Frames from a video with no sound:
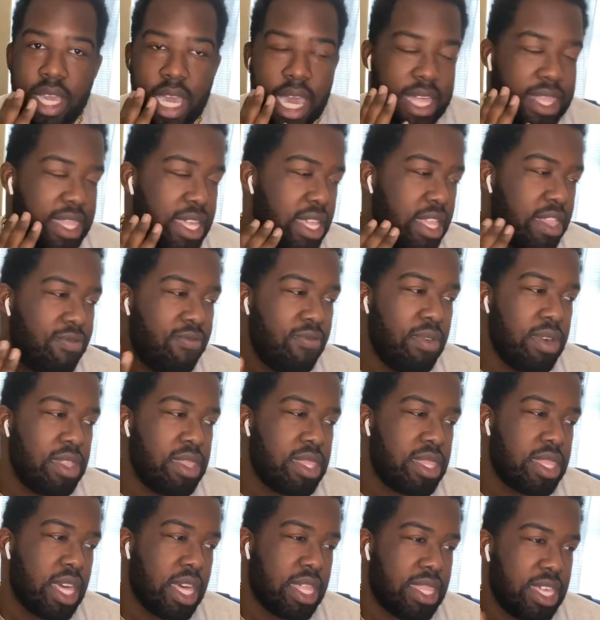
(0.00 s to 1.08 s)
I said this once,
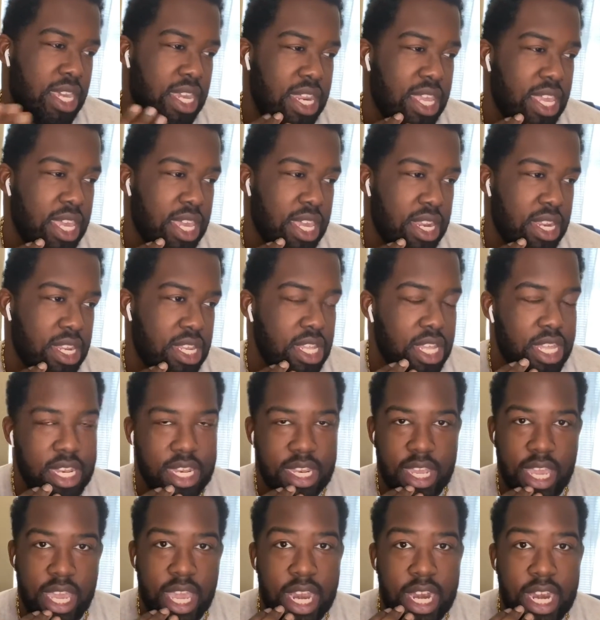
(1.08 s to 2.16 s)
I say it until the
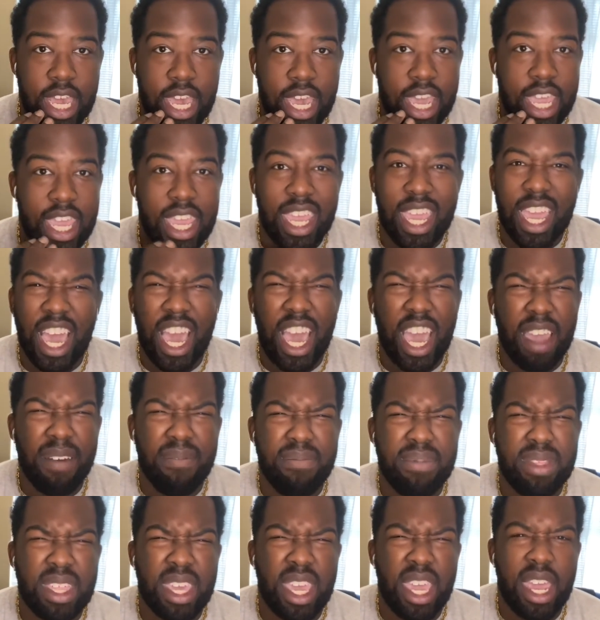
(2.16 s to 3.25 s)
day I die. I am
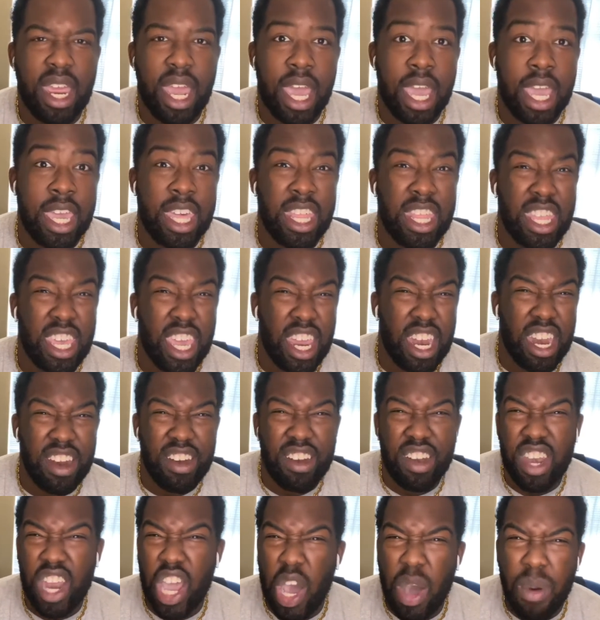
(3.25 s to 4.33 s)
scared. I ain't scared of
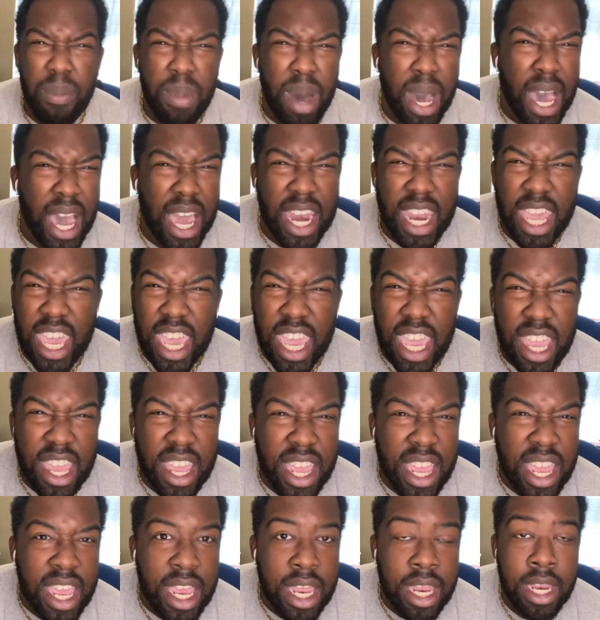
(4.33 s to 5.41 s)
nobody,
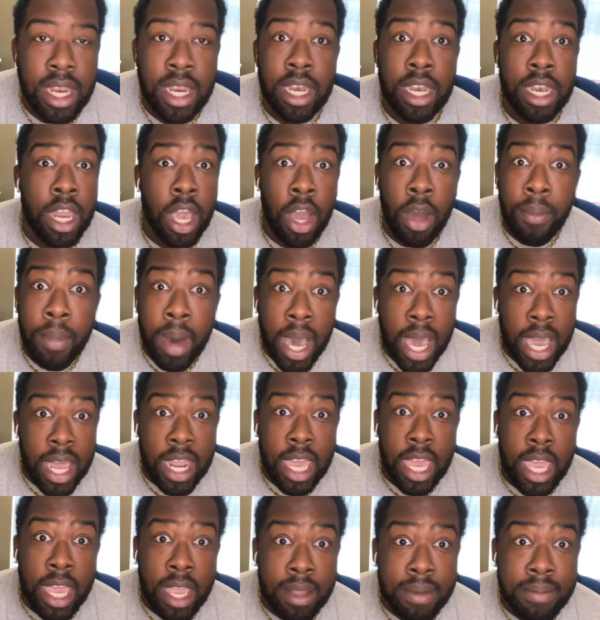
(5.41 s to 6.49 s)

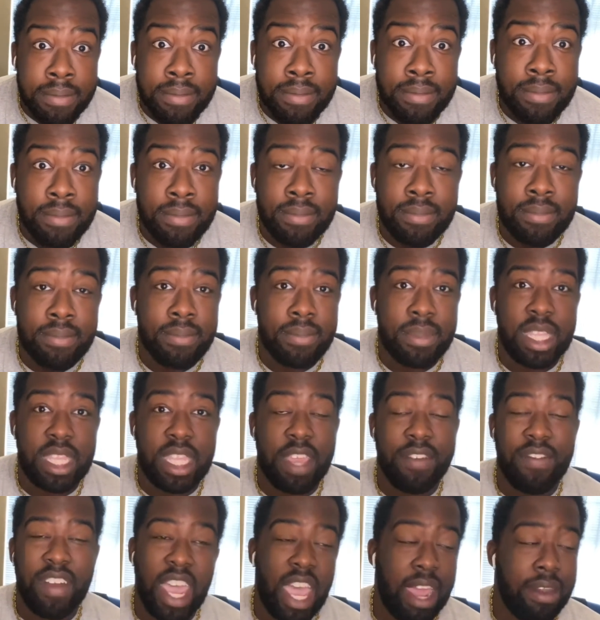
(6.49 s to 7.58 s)
nobody.
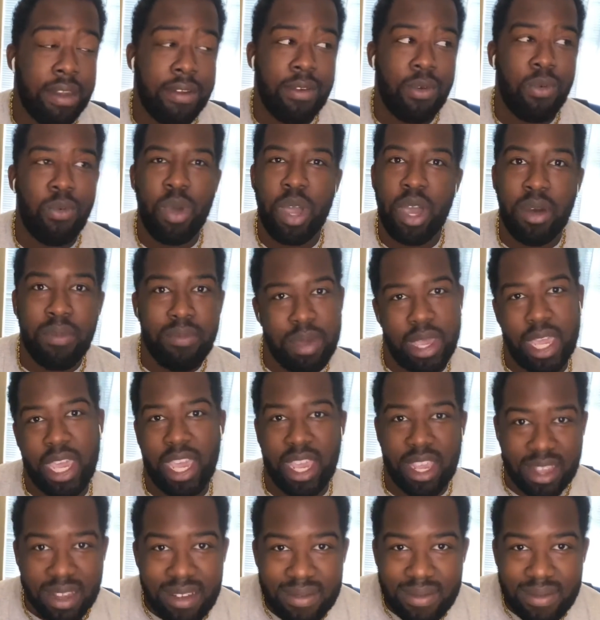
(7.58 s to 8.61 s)
Never had her will be.